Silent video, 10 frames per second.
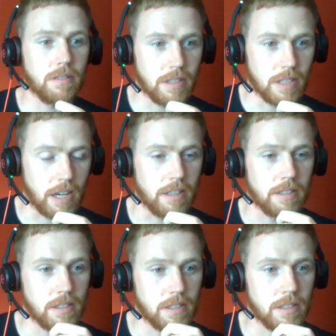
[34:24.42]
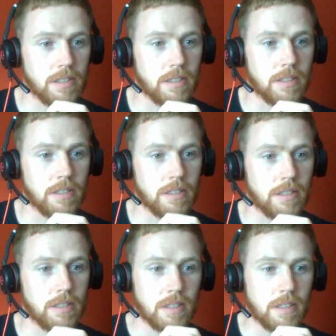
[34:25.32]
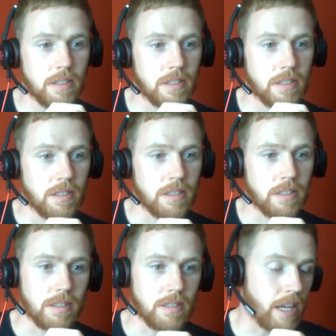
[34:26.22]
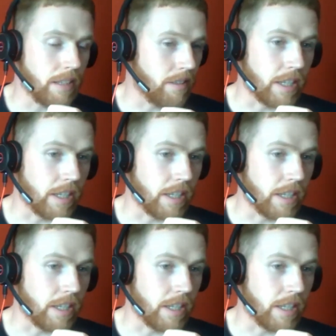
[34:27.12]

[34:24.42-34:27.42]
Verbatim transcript: yeah yeah great great yeah they, it,